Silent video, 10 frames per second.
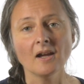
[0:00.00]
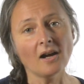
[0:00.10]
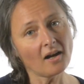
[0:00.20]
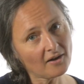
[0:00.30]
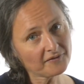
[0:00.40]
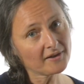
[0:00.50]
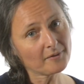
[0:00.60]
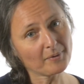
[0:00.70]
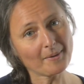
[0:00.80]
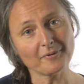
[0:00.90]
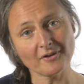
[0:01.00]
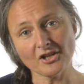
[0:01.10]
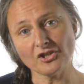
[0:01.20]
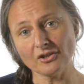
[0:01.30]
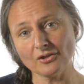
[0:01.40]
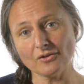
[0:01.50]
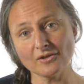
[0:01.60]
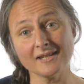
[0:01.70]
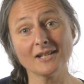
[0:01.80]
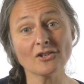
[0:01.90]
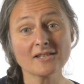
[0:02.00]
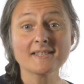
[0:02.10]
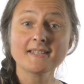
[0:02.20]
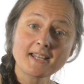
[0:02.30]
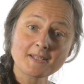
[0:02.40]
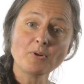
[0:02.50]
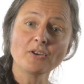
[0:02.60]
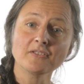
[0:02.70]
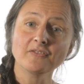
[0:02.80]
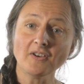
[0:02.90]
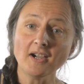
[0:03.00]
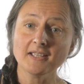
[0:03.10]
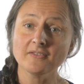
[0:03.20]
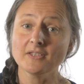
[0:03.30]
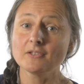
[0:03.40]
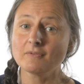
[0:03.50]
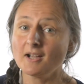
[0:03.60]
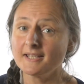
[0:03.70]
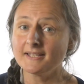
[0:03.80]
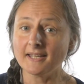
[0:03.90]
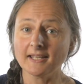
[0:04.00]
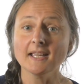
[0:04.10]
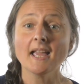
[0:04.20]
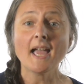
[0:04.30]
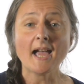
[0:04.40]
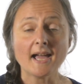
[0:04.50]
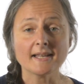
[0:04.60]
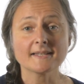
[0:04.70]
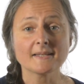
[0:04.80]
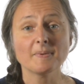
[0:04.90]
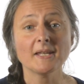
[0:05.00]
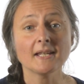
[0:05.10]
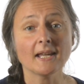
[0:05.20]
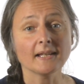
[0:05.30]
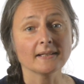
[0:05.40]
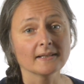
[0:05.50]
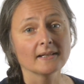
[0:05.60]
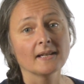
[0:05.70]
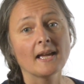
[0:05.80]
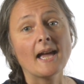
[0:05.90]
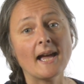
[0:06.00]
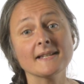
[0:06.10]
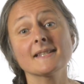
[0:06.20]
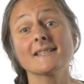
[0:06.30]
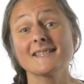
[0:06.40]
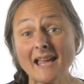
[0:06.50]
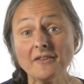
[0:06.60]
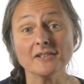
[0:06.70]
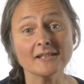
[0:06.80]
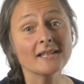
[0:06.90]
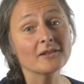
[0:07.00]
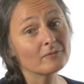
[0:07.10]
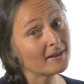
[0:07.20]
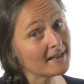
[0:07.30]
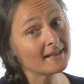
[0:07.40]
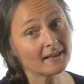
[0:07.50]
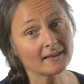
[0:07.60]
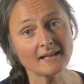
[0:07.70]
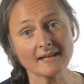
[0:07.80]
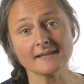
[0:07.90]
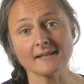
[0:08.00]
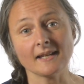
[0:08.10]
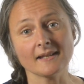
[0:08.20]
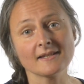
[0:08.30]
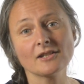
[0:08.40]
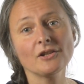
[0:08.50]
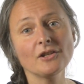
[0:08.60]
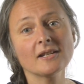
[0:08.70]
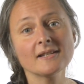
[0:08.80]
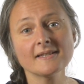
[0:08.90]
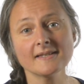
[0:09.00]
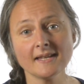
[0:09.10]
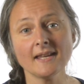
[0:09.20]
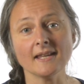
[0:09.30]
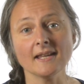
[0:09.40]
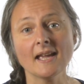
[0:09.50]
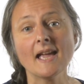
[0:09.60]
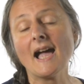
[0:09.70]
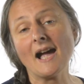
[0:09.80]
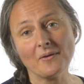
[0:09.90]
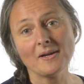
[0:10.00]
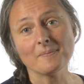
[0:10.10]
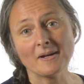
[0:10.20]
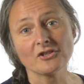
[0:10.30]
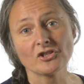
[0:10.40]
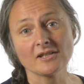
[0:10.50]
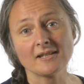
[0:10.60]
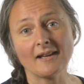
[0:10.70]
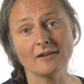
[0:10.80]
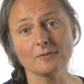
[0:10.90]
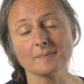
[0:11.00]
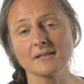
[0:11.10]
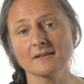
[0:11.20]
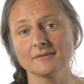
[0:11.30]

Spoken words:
After the preparation course, he got a 6.5 in the writing and speaking and a 7 in the reading and listening, so you can see how much it helped.